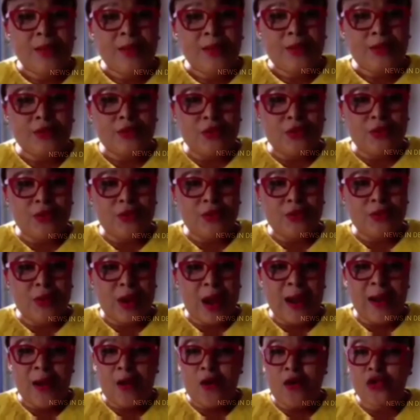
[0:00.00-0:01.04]
So
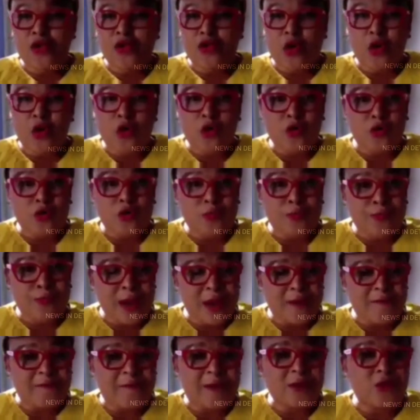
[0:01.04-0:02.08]
I urge all
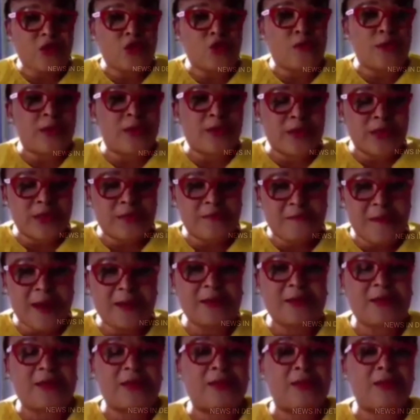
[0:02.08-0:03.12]
Biafrans to be
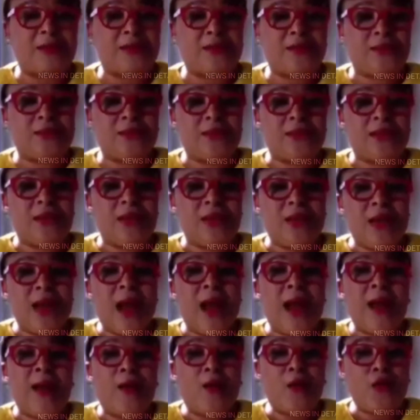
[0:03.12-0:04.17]
steadfast
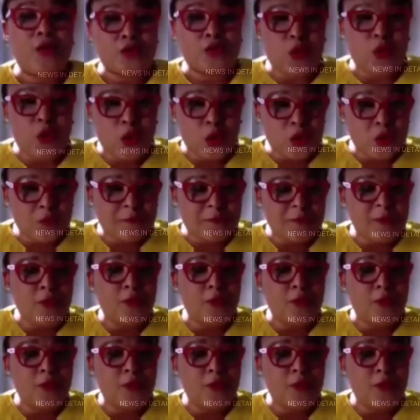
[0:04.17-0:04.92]
I urge all of